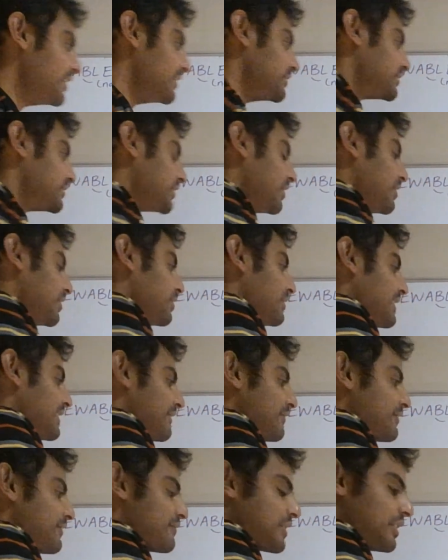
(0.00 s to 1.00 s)
So
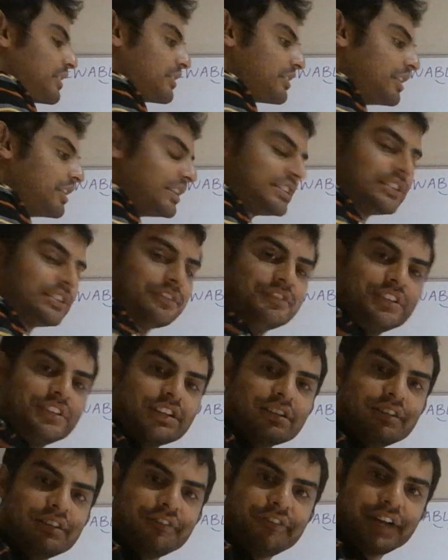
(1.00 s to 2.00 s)
if you've got lots of
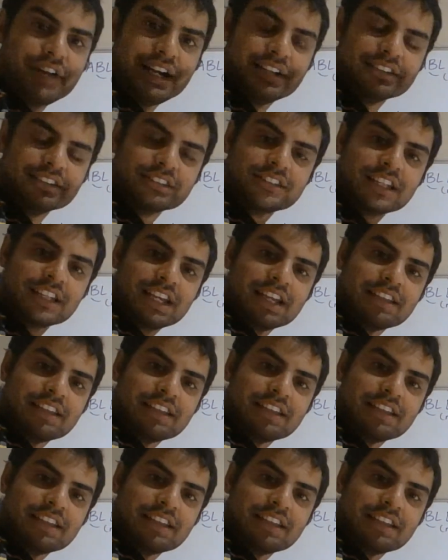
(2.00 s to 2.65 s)
little fans,